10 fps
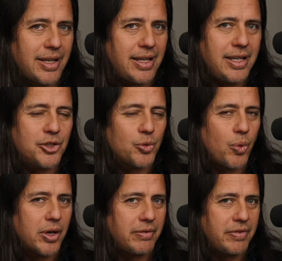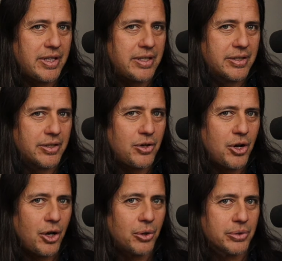each one of these
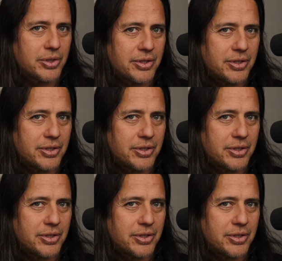notes